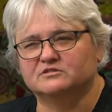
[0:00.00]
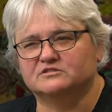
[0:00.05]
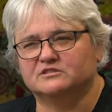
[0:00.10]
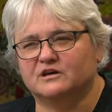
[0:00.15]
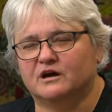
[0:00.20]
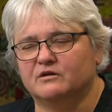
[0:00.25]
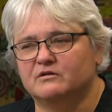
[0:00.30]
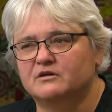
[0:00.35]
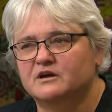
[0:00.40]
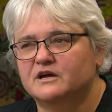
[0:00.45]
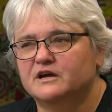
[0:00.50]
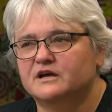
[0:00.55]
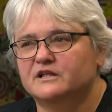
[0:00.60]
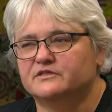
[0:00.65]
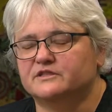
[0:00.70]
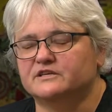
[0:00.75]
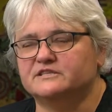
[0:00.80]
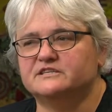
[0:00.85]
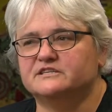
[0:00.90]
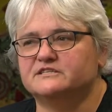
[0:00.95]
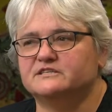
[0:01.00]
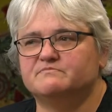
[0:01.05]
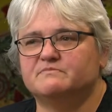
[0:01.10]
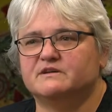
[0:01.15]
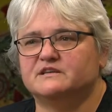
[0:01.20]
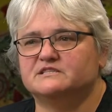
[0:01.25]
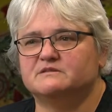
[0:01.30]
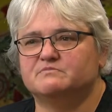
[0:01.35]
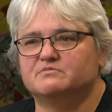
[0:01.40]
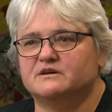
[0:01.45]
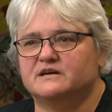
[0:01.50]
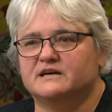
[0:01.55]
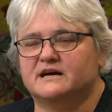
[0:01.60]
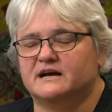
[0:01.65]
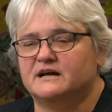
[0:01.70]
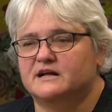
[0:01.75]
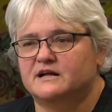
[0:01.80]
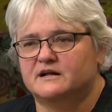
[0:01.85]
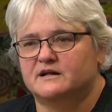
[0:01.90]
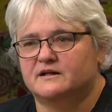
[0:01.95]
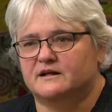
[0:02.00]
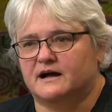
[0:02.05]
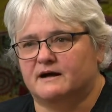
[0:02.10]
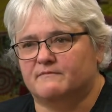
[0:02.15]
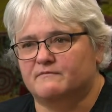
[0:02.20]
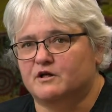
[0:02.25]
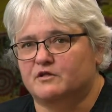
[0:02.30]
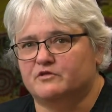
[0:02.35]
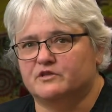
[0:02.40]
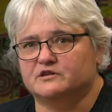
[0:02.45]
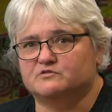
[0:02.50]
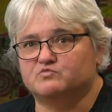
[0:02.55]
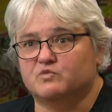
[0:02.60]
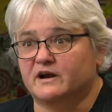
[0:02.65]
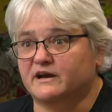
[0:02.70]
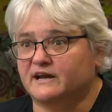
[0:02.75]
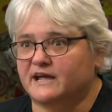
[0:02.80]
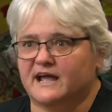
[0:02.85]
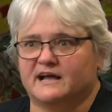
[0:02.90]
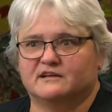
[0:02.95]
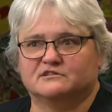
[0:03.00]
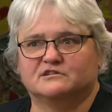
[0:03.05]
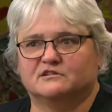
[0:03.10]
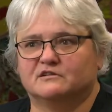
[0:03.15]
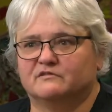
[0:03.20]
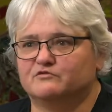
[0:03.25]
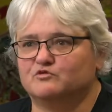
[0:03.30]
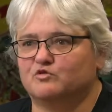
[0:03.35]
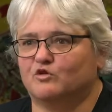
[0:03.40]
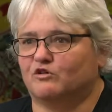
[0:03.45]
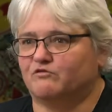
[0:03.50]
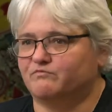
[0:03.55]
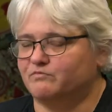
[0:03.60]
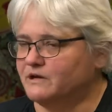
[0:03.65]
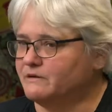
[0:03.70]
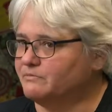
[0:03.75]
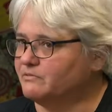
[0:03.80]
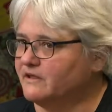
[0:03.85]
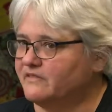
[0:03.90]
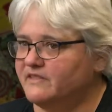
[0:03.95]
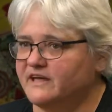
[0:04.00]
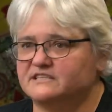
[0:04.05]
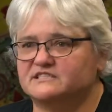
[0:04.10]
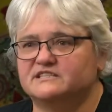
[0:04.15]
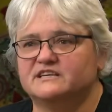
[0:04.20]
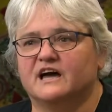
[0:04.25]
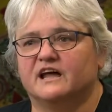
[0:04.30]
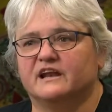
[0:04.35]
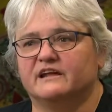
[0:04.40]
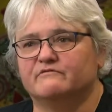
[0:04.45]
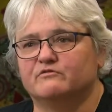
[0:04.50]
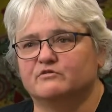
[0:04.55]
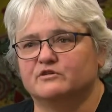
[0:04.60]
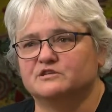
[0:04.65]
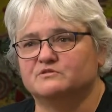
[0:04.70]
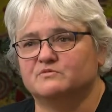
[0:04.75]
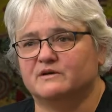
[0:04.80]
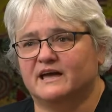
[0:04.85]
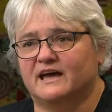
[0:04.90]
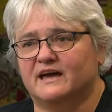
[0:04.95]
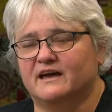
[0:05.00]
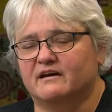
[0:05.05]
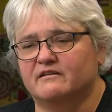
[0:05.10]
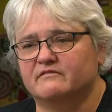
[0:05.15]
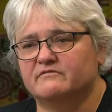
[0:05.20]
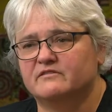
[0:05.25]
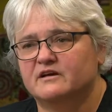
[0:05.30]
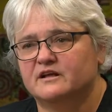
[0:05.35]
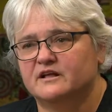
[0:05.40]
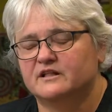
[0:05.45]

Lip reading: So this isn't meant to be there's one council of 12 people and that's the only voice we have.